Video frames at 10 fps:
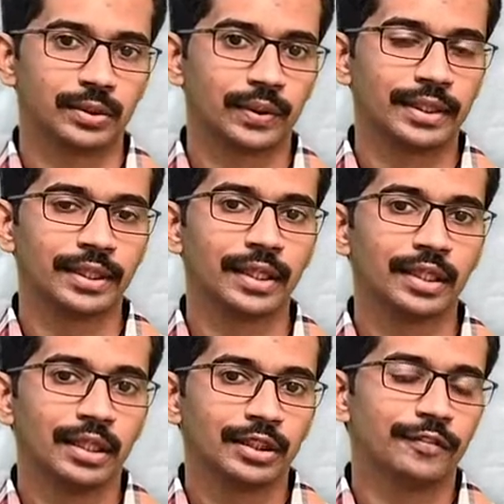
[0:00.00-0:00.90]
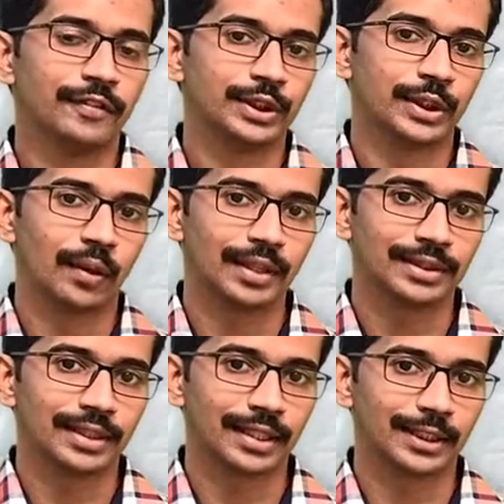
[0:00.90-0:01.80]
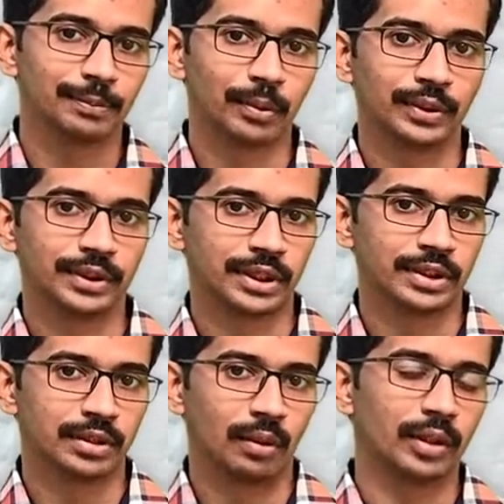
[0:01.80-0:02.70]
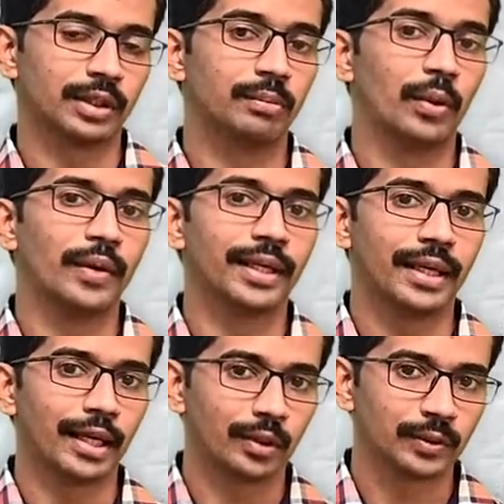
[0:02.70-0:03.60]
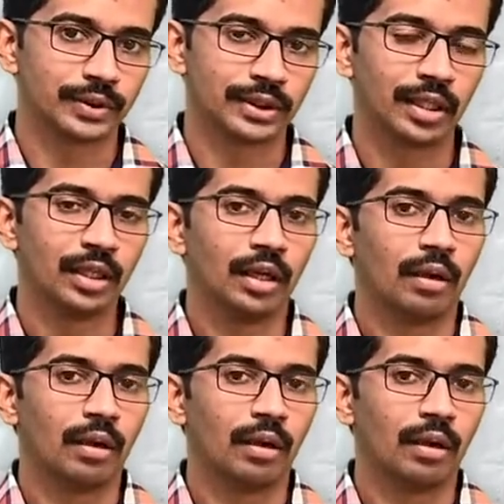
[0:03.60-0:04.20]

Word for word: So, here the physiological responses or the body arousal